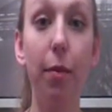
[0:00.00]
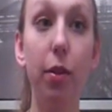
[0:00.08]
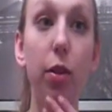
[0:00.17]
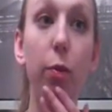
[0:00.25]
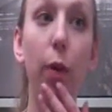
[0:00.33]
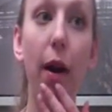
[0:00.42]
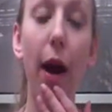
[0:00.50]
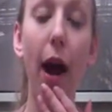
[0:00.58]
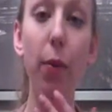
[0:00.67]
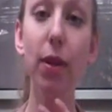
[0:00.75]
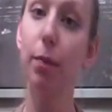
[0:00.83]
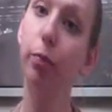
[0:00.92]
So
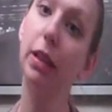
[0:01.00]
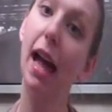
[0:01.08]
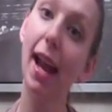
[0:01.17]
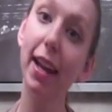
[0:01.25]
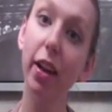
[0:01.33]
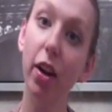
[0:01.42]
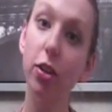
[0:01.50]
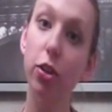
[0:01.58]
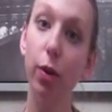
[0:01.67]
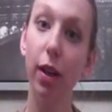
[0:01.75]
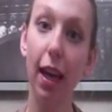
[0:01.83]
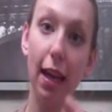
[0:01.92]
I wasn't planning on
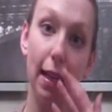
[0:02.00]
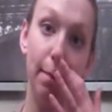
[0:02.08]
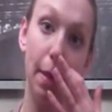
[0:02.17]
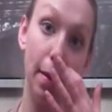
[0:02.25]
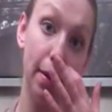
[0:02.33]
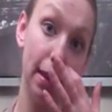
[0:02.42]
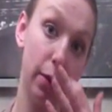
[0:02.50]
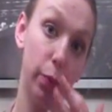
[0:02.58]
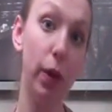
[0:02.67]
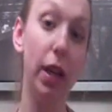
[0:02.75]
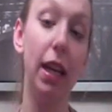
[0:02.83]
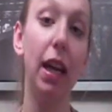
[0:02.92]
doing any
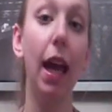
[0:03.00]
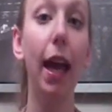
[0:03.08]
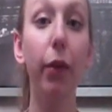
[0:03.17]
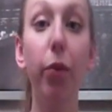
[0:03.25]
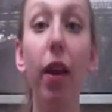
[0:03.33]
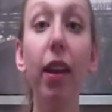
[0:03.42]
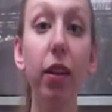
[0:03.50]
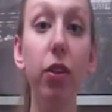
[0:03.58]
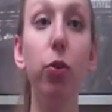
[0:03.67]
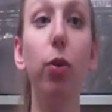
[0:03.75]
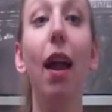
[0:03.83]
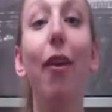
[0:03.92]
baby-led weaning. I had read
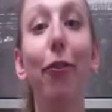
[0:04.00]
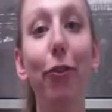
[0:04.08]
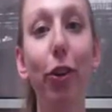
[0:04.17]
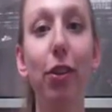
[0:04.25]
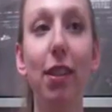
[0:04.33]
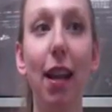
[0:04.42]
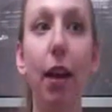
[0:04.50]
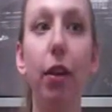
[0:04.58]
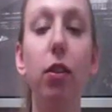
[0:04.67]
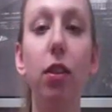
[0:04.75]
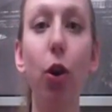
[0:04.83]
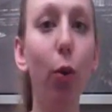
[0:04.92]
into it at first and I
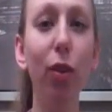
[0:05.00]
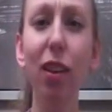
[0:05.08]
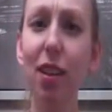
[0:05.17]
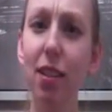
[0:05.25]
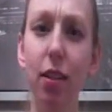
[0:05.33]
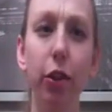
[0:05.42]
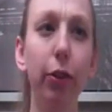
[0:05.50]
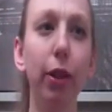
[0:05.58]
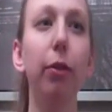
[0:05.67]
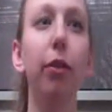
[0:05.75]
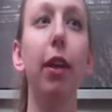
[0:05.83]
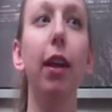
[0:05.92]
totally
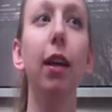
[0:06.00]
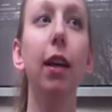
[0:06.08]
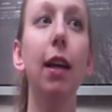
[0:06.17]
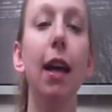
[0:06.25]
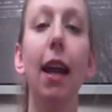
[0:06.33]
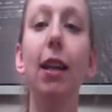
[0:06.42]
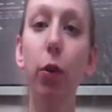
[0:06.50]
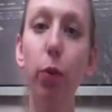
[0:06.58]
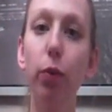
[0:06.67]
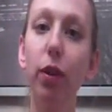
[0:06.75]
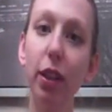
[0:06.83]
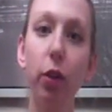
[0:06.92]
disagreed with it. And I
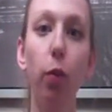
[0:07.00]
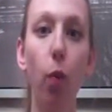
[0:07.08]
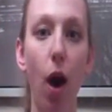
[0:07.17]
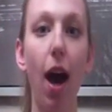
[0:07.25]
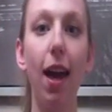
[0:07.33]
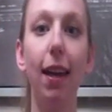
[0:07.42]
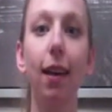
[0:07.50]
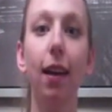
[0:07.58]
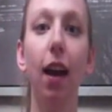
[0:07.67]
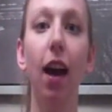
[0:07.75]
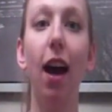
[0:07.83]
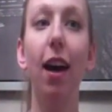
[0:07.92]
don't really know why.
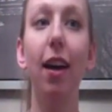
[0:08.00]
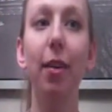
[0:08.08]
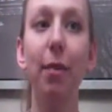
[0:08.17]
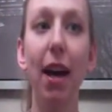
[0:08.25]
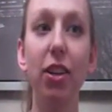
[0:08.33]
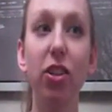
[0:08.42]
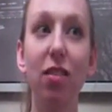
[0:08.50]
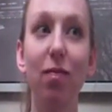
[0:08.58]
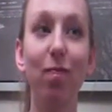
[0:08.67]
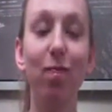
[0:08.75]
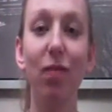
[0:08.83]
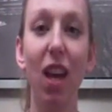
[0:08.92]
I
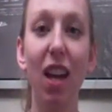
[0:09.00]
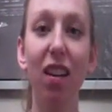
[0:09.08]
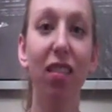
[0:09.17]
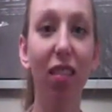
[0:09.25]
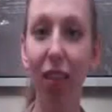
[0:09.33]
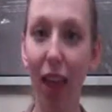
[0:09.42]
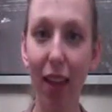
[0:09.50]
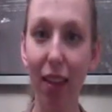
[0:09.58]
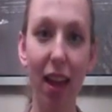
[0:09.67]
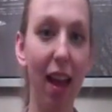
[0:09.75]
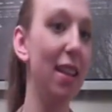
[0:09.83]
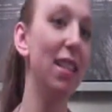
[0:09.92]
didn't like
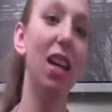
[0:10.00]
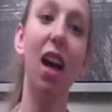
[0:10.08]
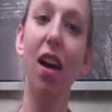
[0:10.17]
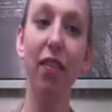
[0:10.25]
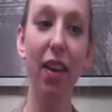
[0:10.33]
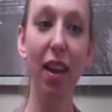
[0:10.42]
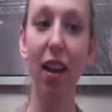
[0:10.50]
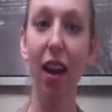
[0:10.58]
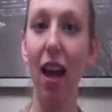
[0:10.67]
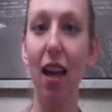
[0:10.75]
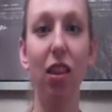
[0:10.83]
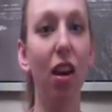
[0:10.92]
the idea of it.
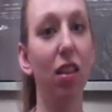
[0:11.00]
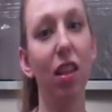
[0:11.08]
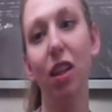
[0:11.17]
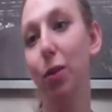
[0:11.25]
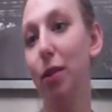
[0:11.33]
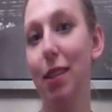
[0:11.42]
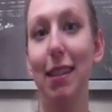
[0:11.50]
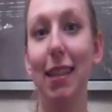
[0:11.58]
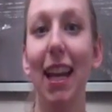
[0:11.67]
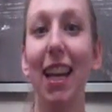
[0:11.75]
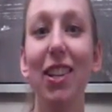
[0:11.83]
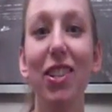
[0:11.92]
I thought that it was
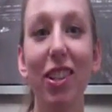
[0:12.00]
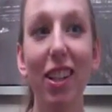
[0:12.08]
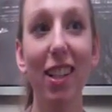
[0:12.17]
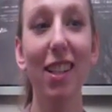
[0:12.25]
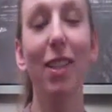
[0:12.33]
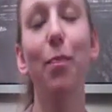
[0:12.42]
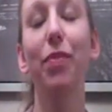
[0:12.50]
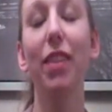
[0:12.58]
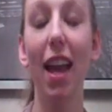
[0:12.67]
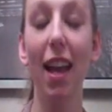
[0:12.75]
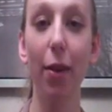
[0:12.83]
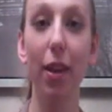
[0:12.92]
dangerous.
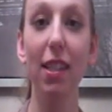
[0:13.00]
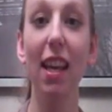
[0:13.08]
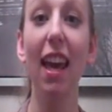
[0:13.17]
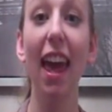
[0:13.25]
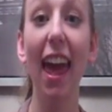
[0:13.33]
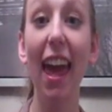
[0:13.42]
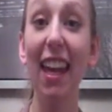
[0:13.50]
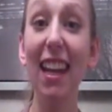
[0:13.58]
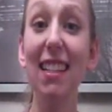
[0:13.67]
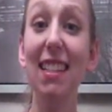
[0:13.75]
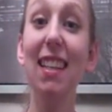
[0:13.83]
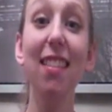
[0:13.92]
Anyways,
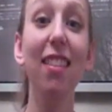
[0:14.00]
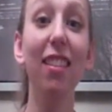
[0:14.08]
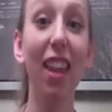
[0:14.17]
8 teeth